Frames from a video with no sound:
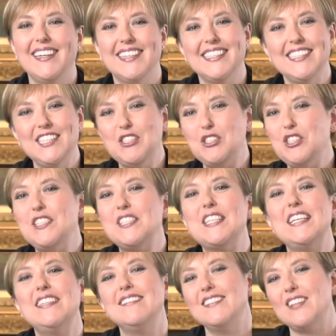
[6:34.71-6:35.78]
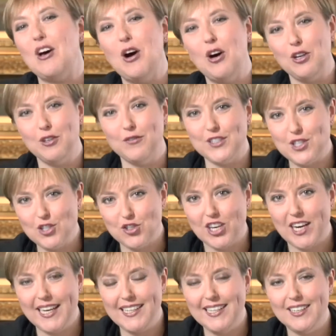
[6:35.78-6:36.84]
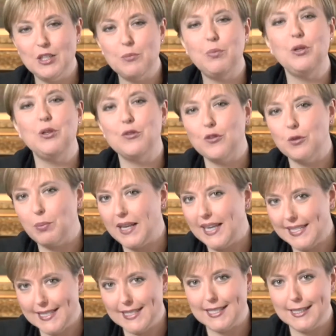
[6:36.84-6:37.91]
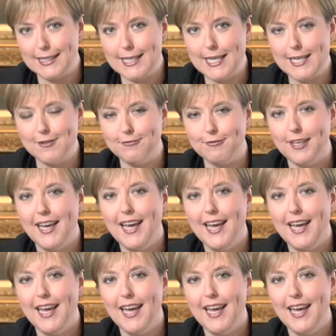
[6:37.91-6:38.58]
conditions in the whole of Australia, a beautiful place to live.